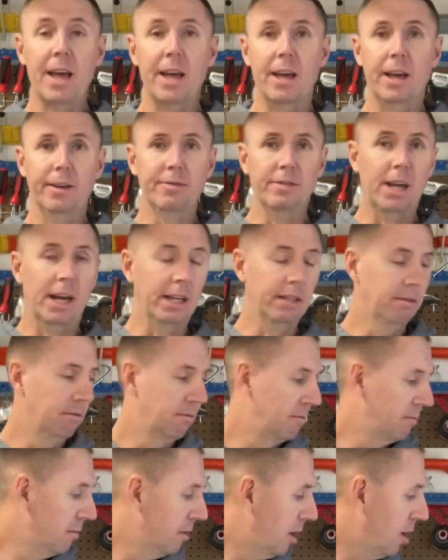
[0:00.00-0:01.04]
If not,
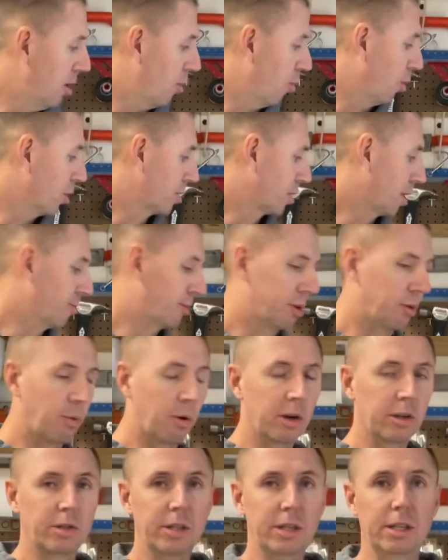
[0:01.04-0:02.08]
worst comes to
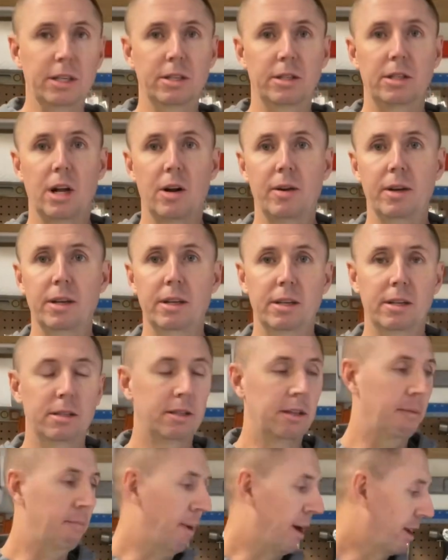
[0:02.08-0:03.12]
worst is there is
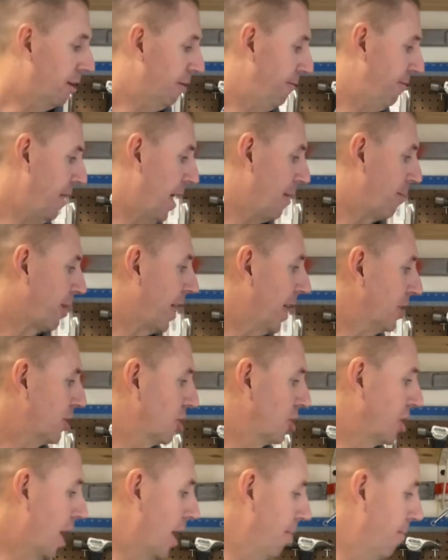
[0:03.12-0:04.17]
a metal fabrication
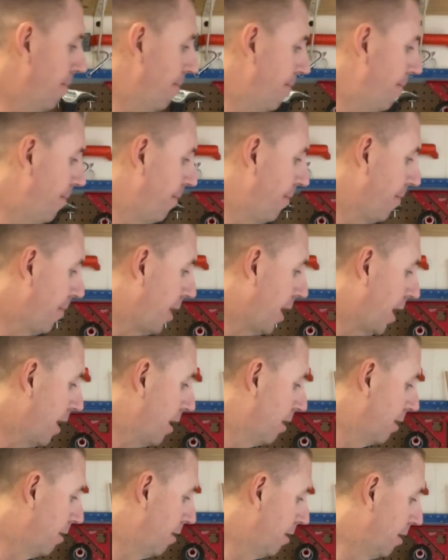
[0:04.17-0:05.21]
shop
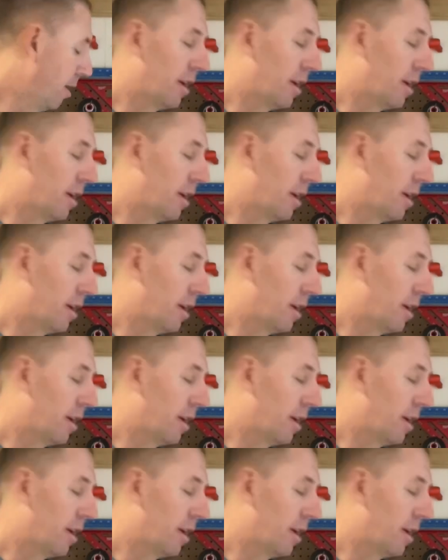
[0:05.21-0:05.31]
in